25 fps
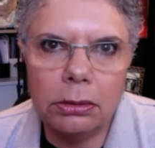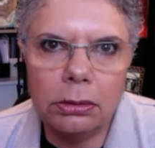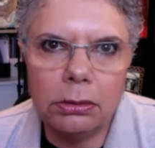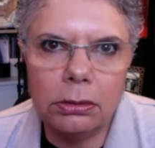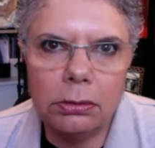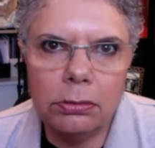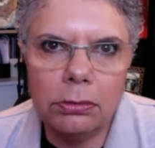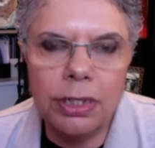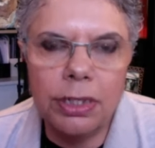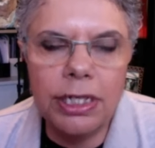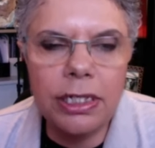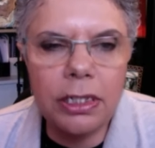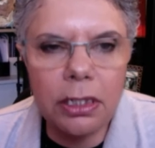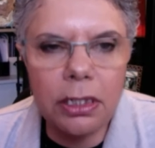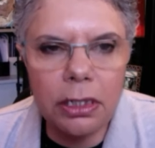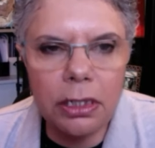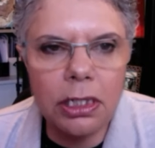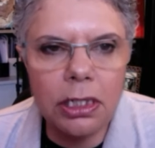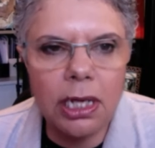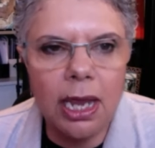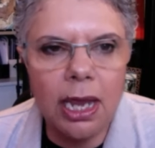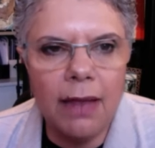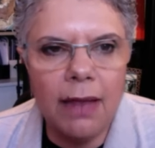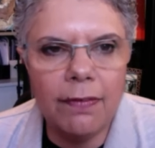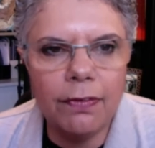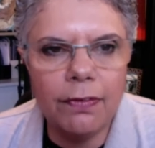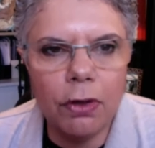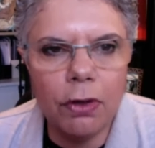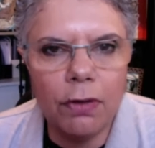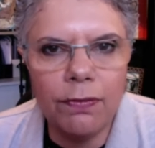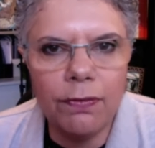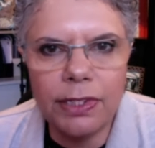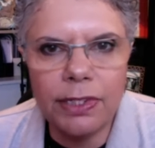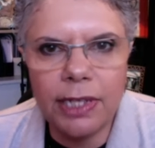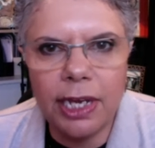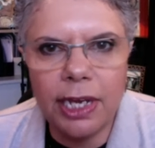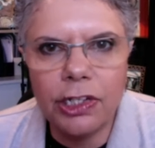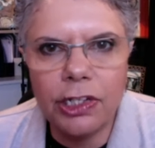reason to have
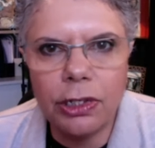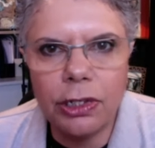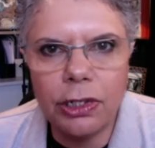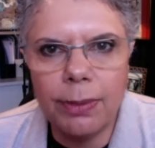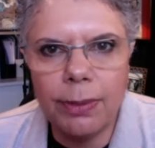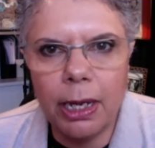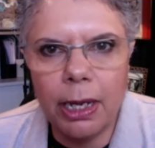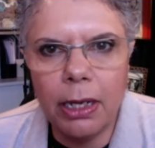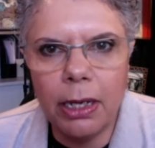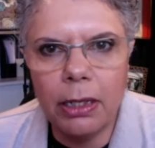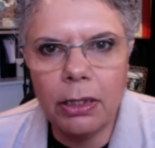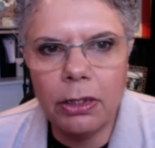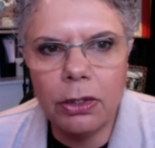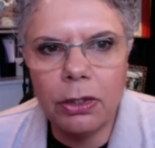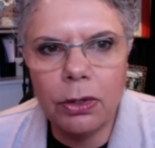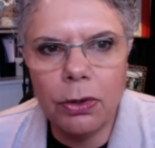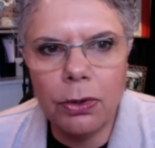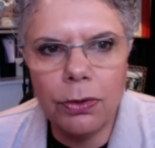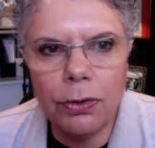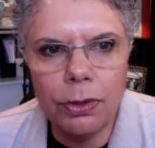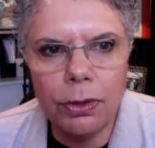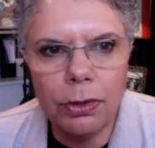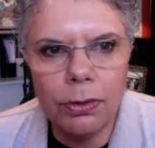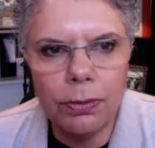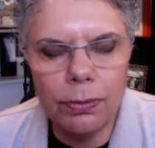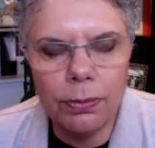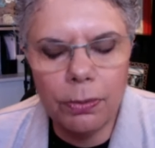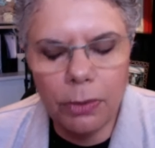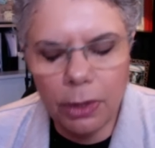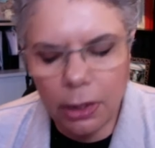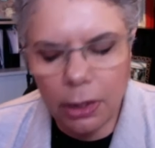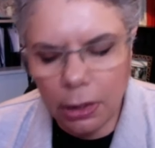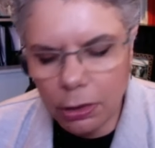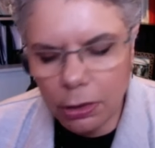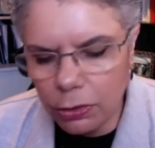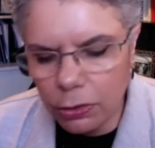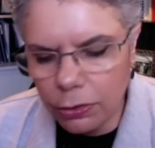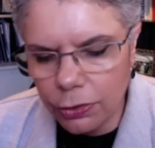conversation about, you know, the
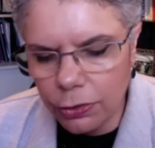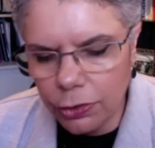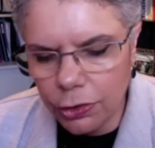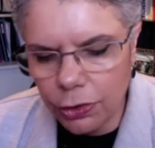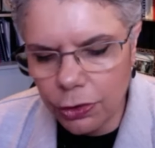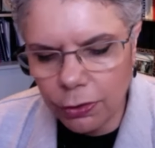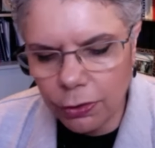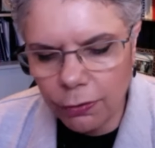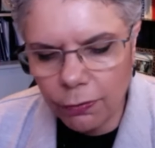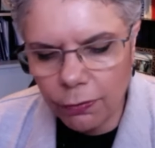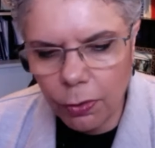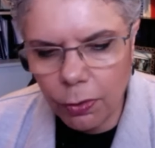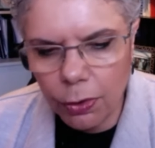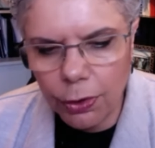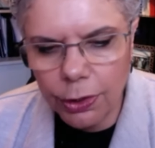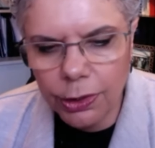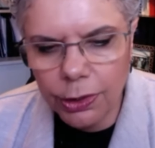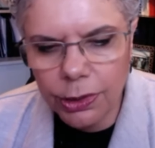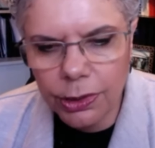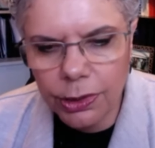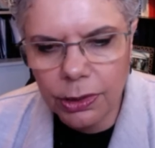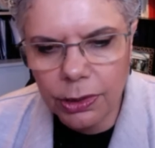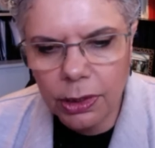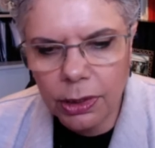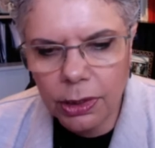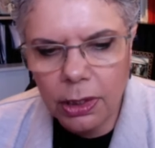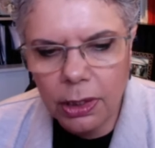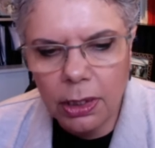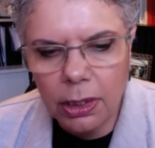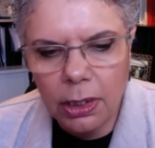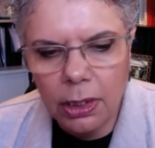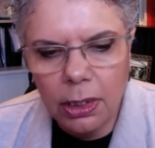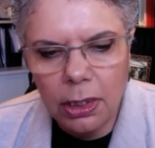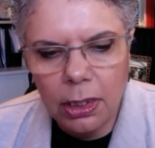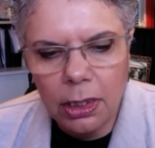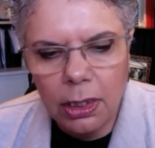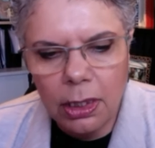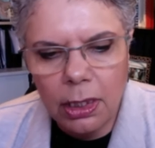inclusion of works
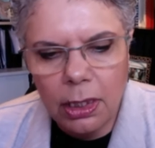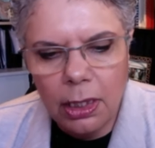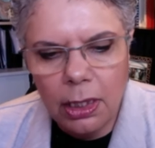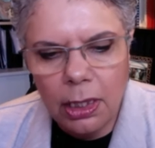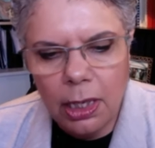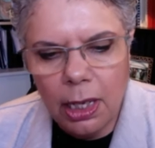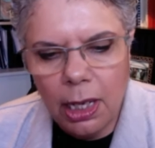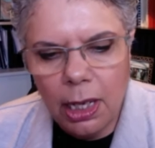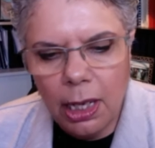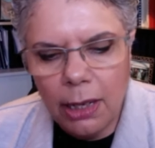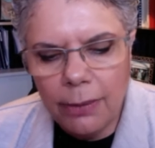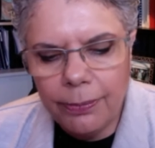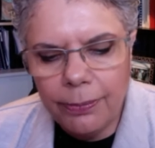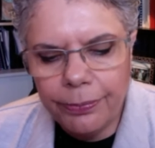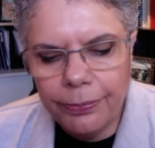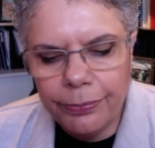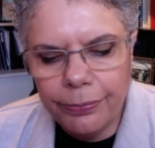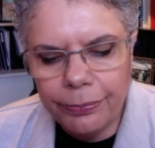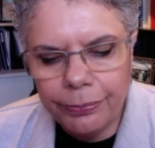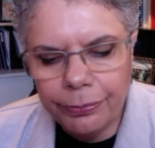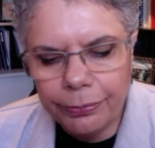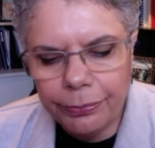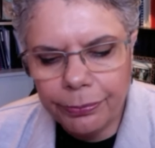You